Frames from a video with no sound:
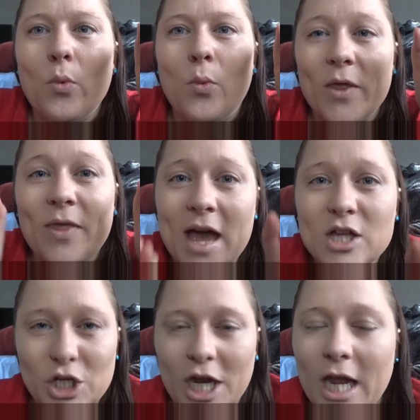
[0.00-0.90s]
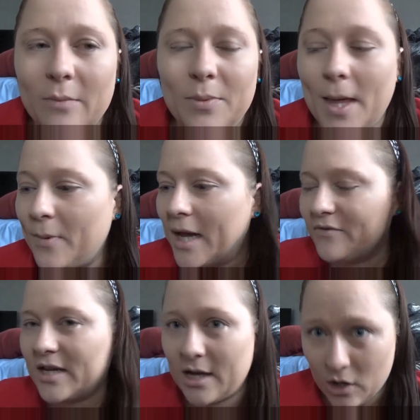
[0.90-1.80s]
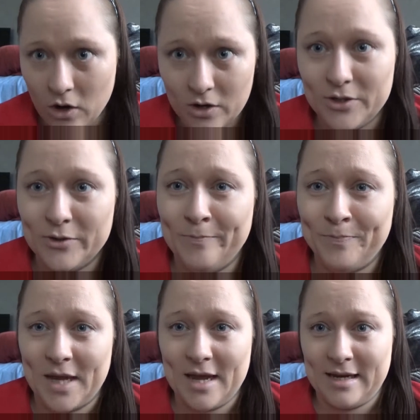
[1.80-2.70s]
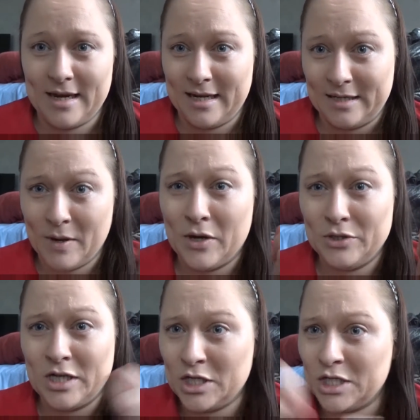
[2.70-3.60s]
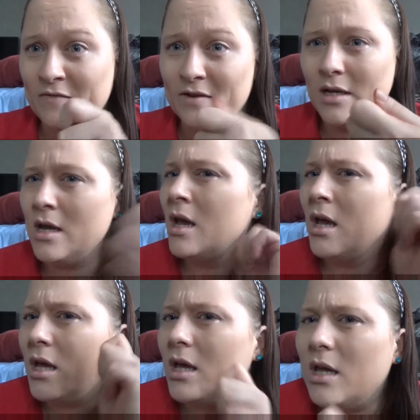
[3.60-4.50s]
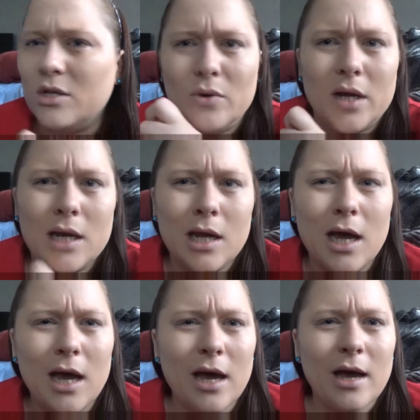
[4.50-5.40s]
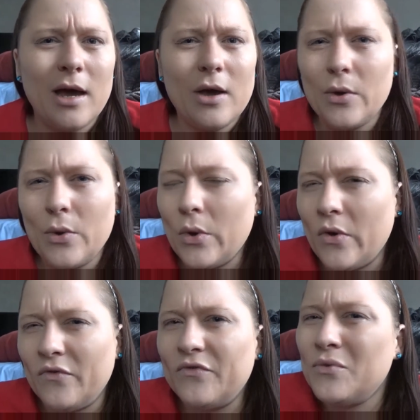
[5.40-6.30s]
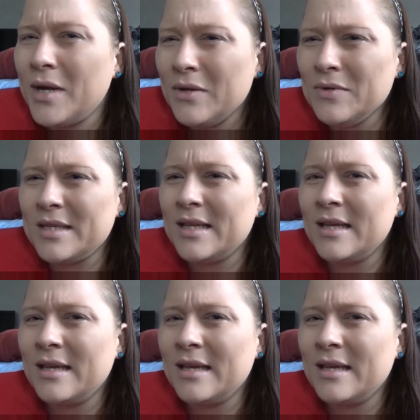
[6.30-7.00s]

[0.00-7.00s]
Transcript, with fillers: We're that cheap that we have to get a condom and get a sponge and shove it and do it. For reals?